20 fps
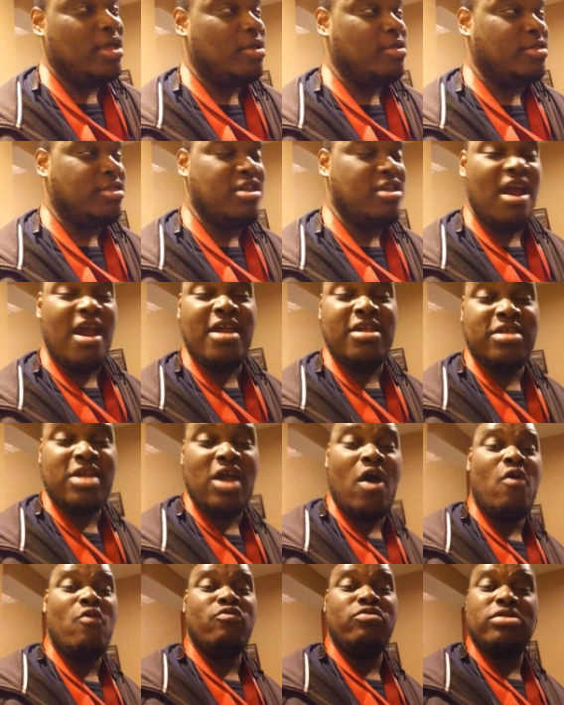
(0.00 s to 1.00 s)
Jerry
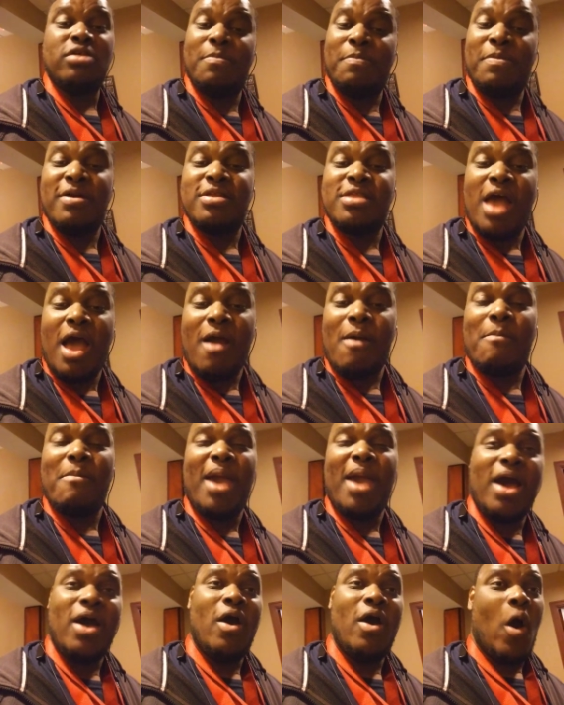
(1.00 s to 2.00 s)
Jones up here talking
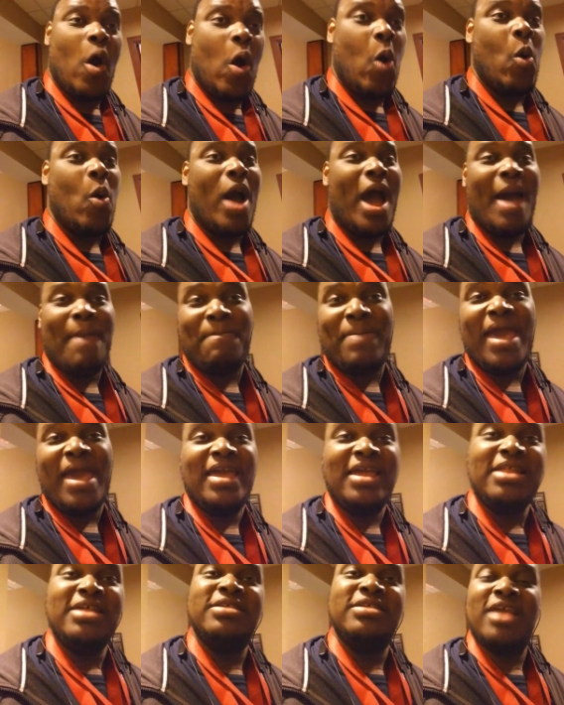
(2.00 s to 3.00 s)
about, oh, I'll
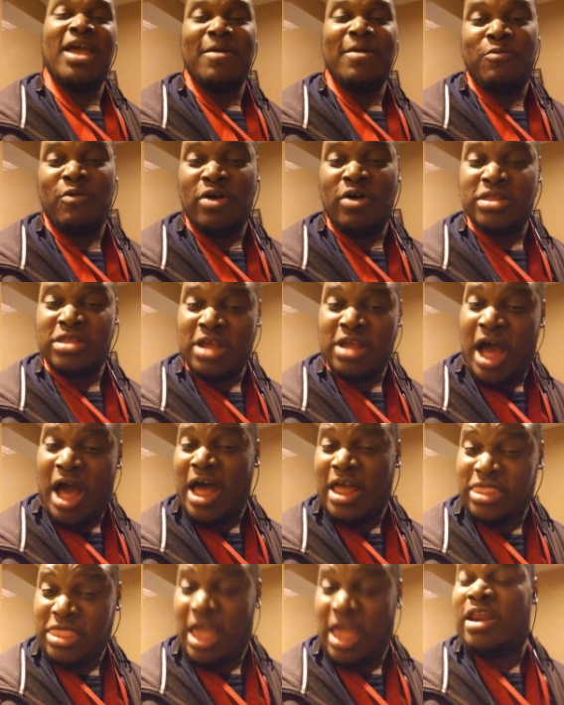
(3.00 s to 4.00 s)
pay anything for
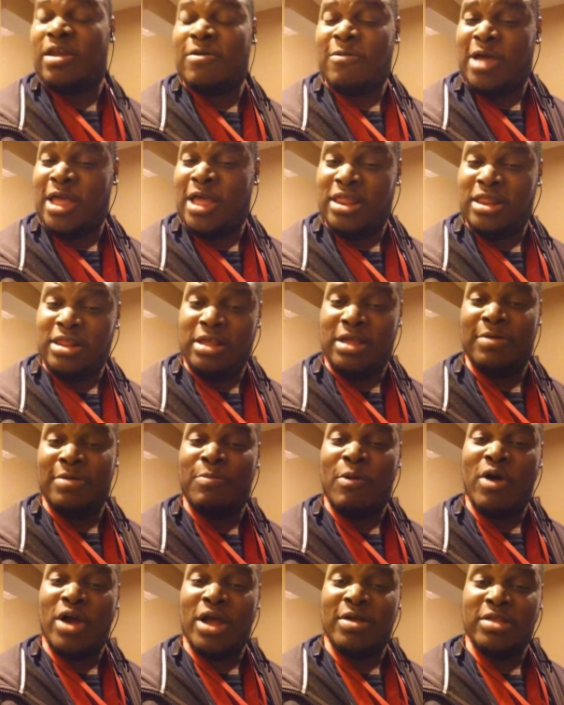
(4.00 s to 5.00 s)
another
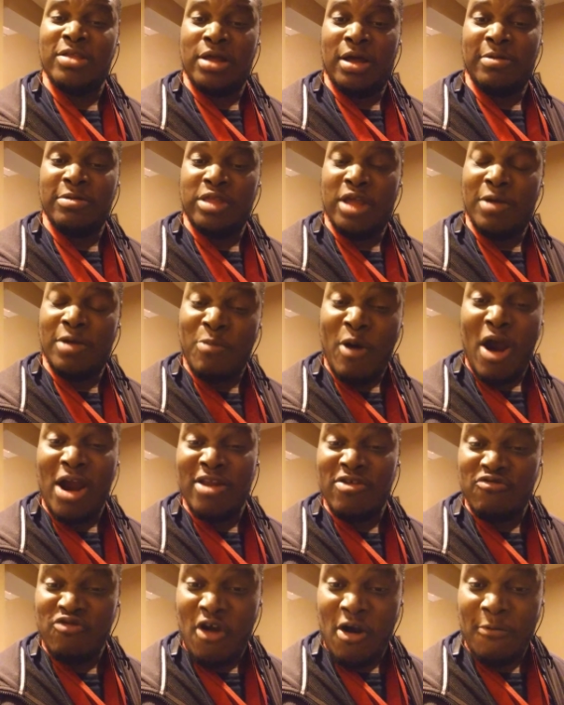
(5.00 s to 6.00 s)
Bar
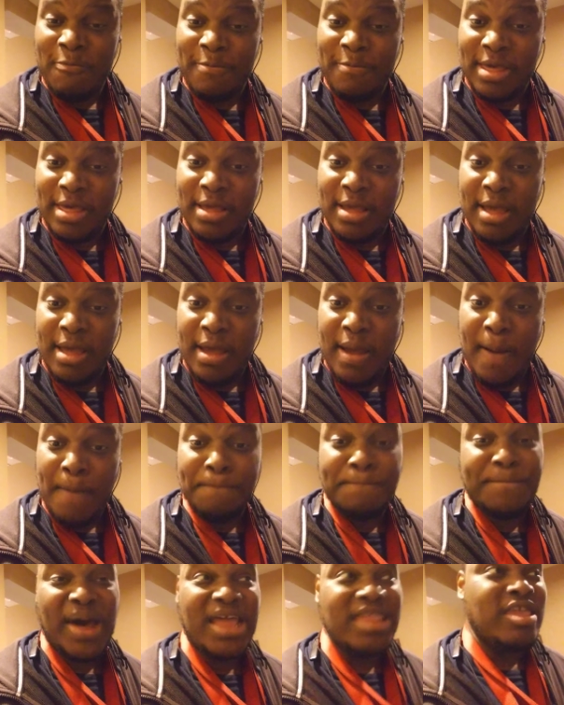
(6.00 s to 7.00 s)
Trophy.
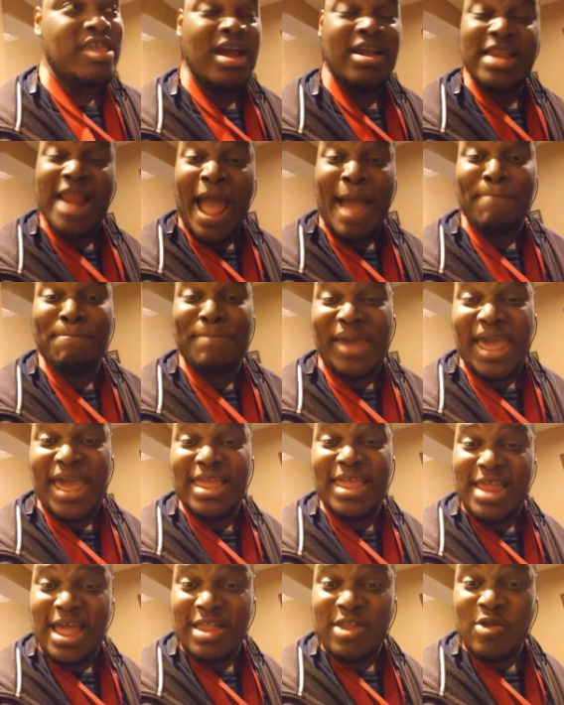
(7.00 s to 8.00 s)
But you're not
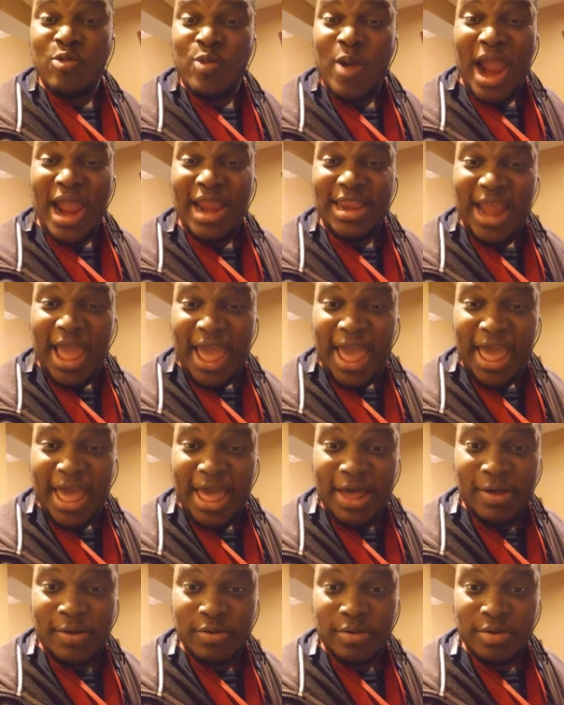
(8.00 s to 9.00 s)
paying nothing right
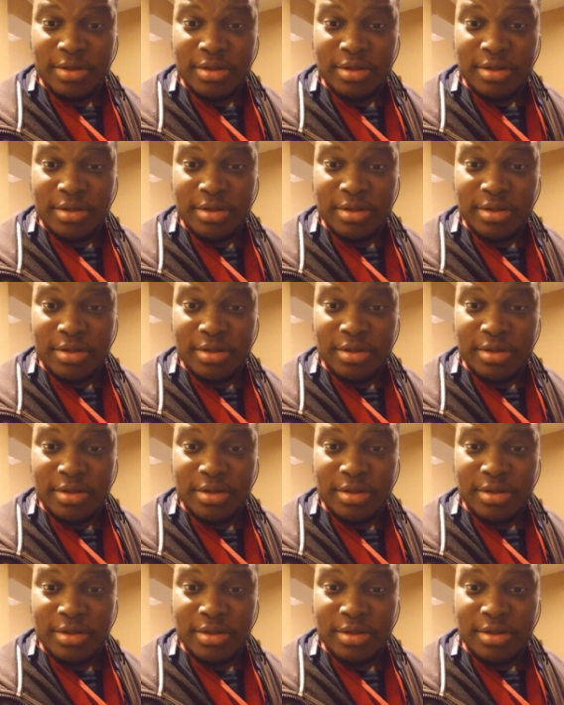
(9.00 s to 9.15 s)
now.